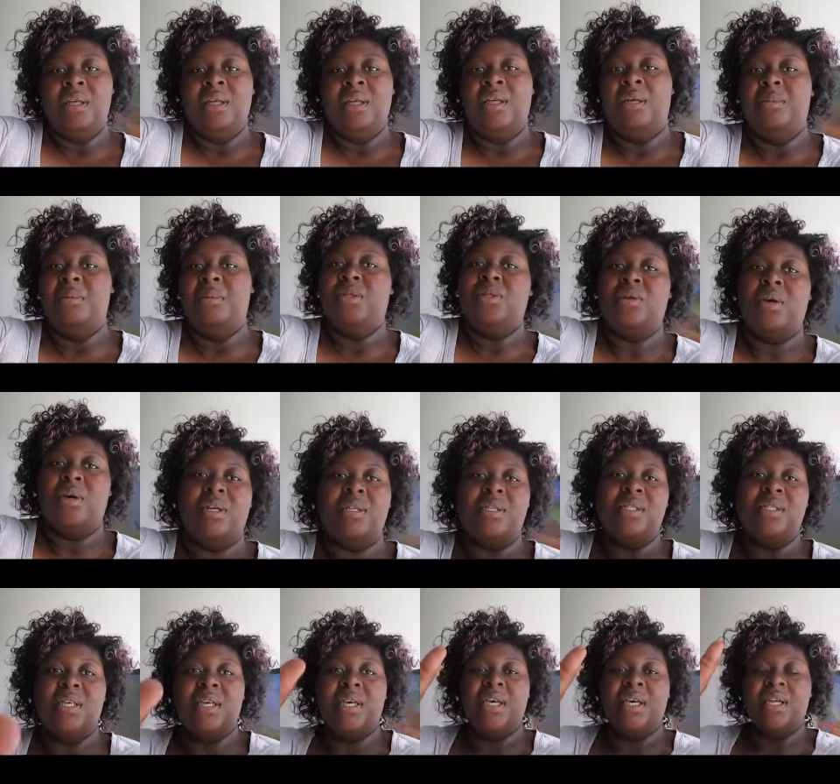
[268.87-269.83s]
he be trying to
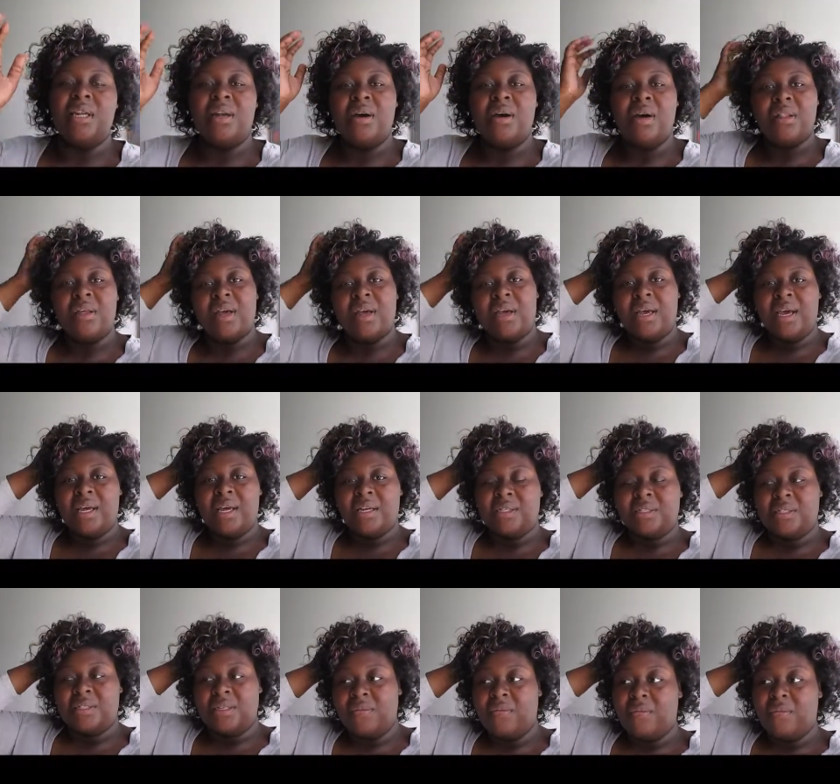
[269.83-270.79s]
sing it and all that kind of
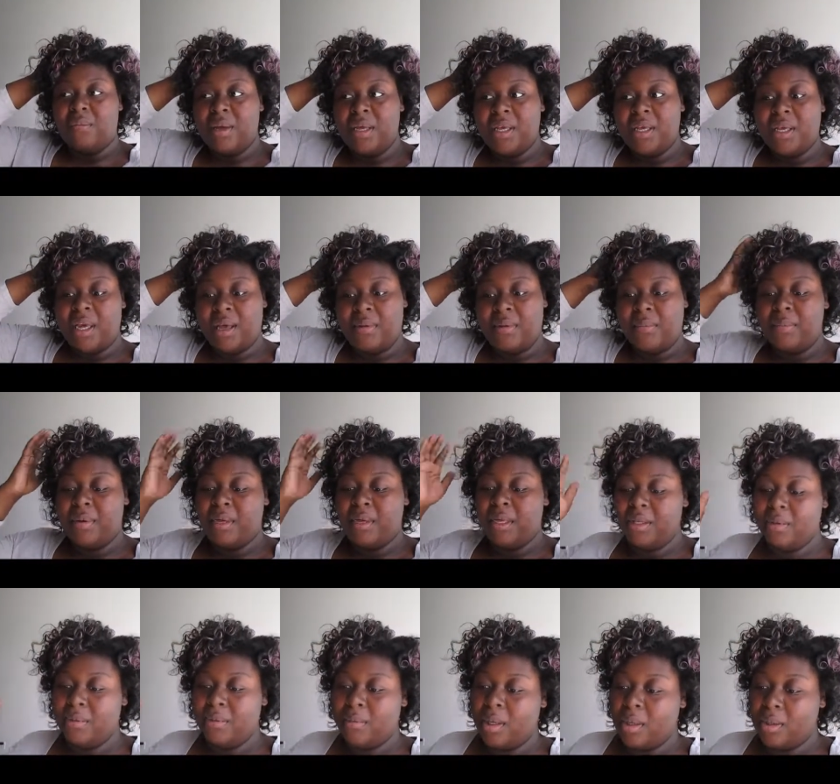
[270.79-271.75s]
stuff. But yeah,
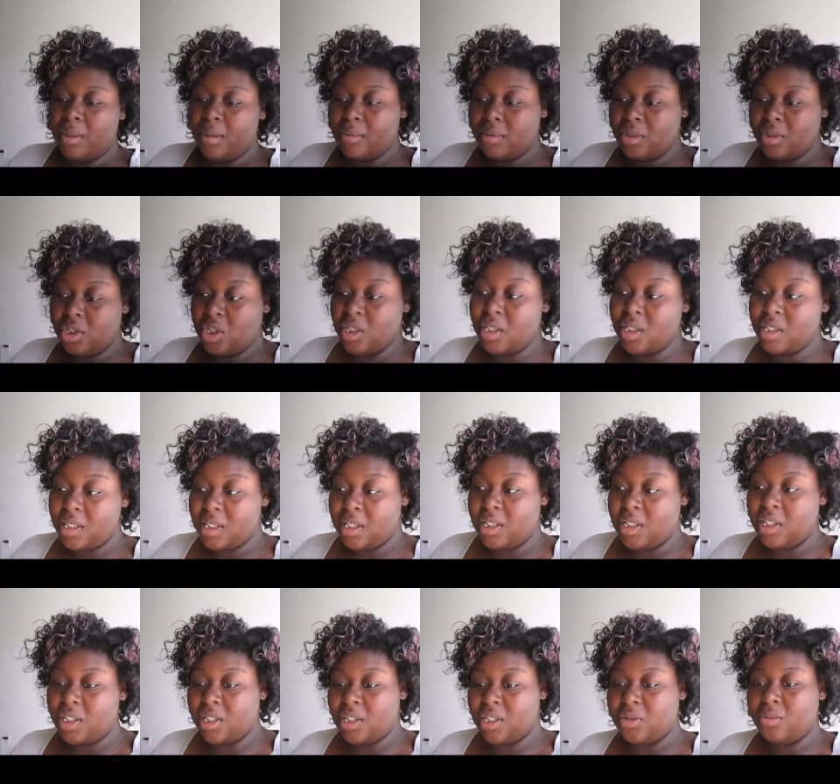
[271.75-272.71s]
but just in
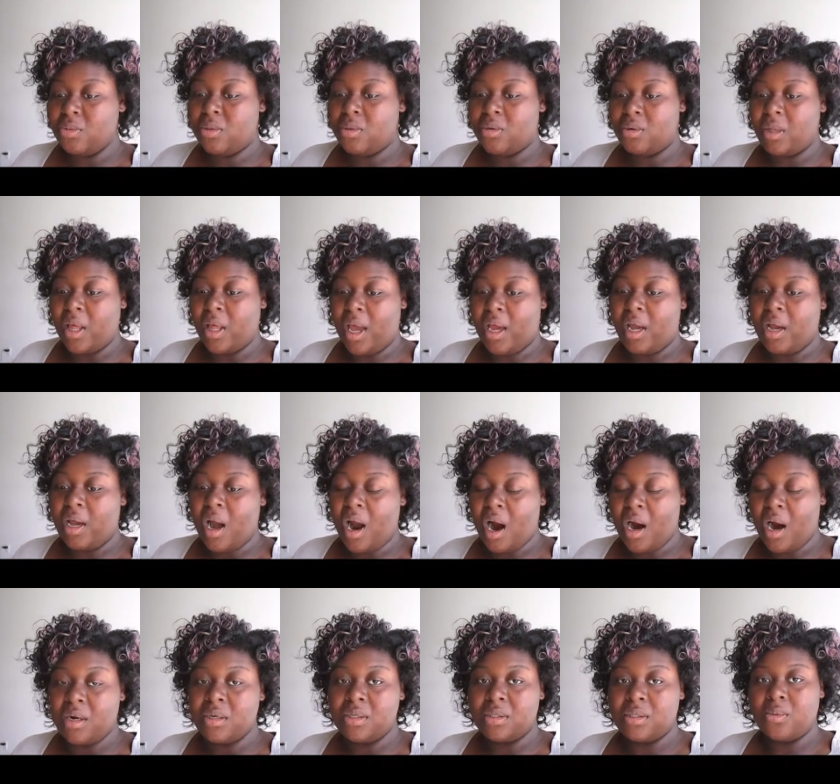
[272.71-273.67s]
general, like
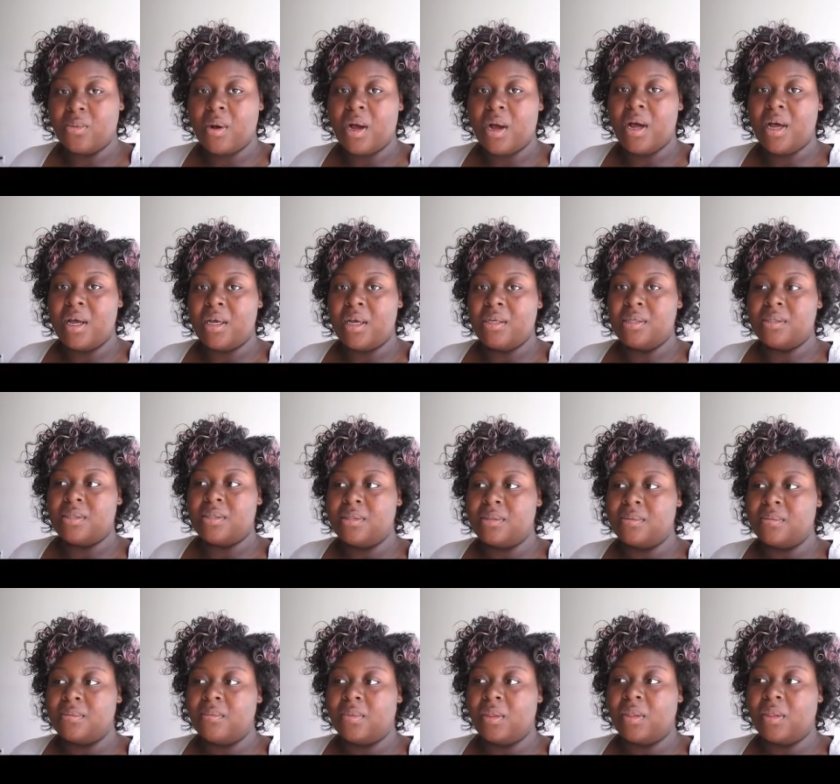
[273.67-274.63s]
artist wise,
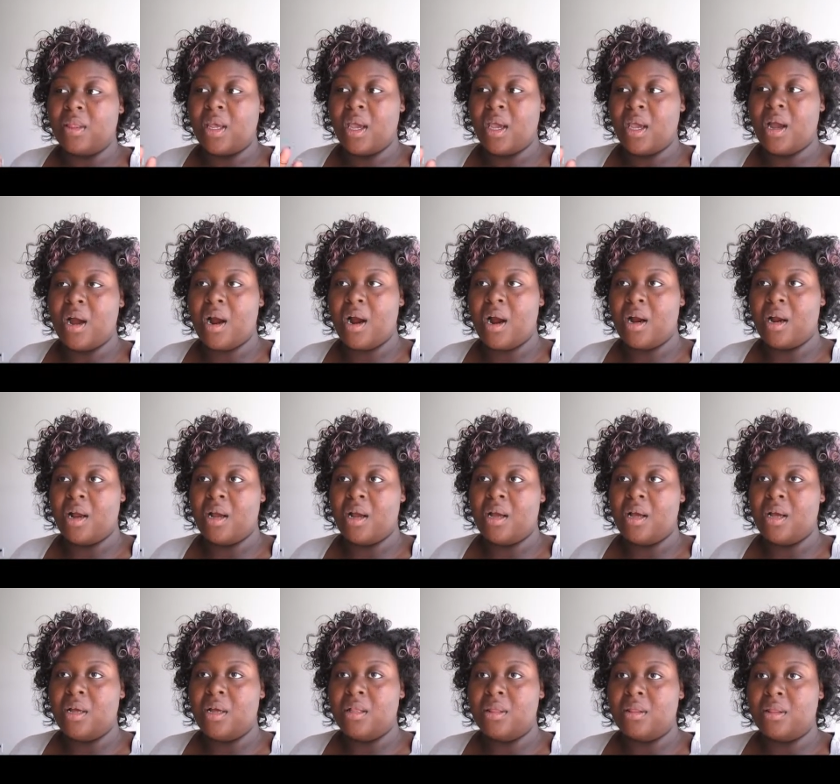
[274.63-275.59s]
they are
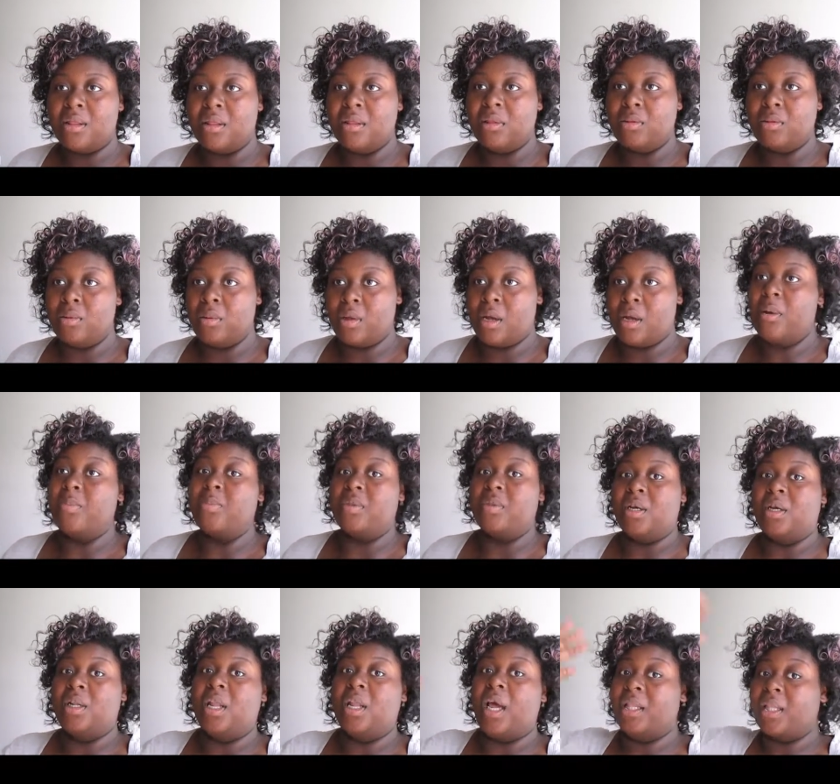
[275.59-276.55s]
up
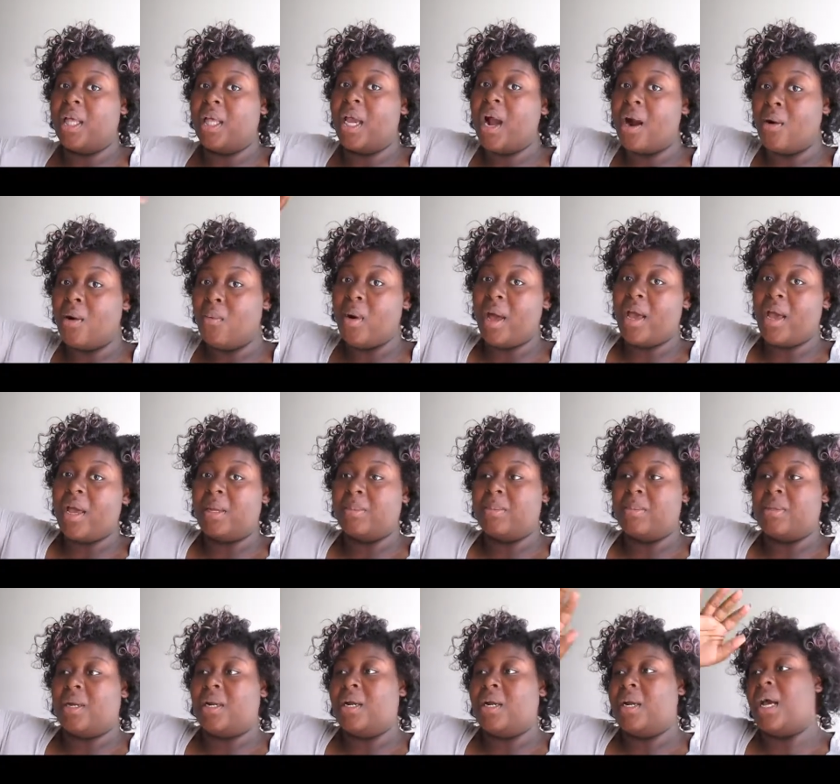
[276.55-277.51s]
there. Like they are way up
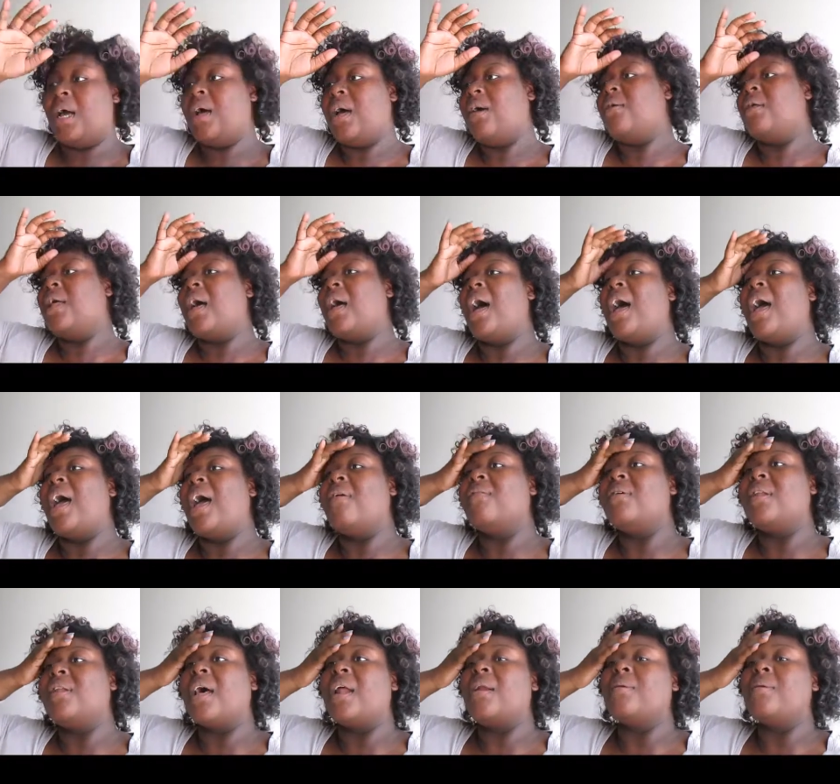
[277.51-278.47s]
there. And I I have
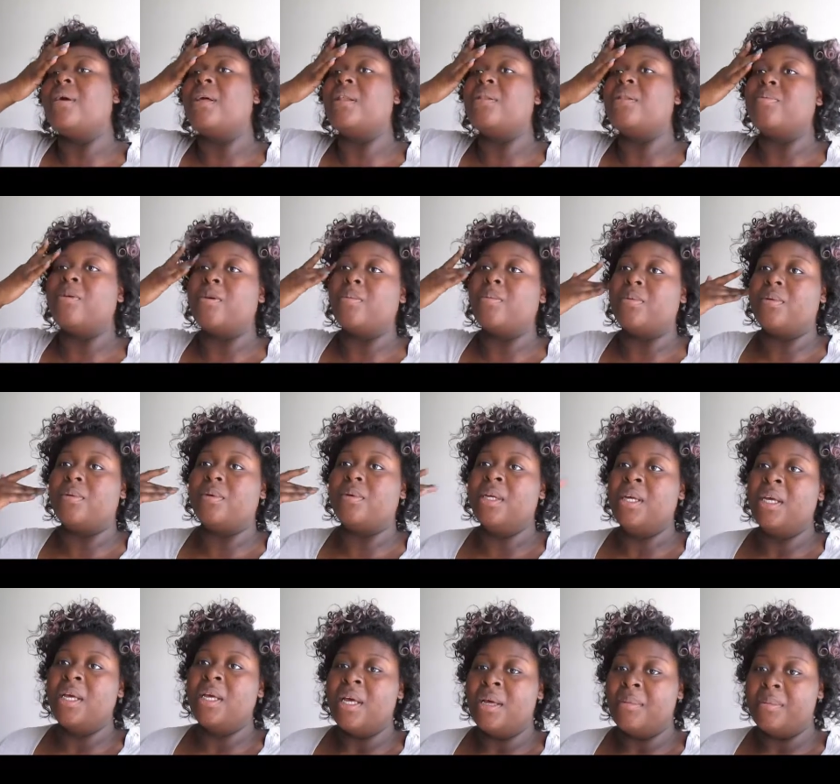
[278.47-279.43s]
a lot of other people
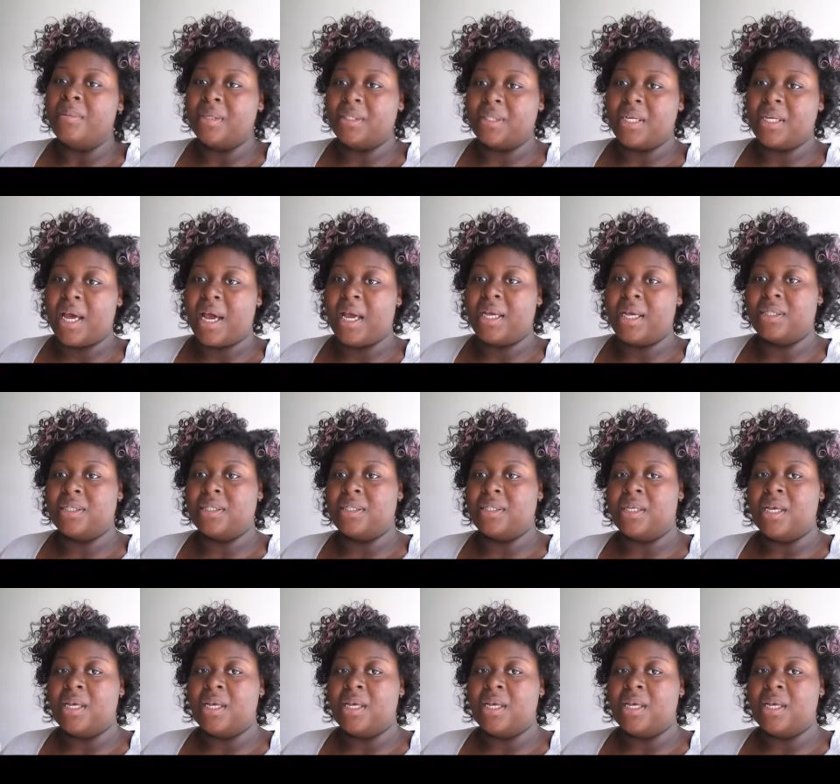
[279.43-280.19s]
besides,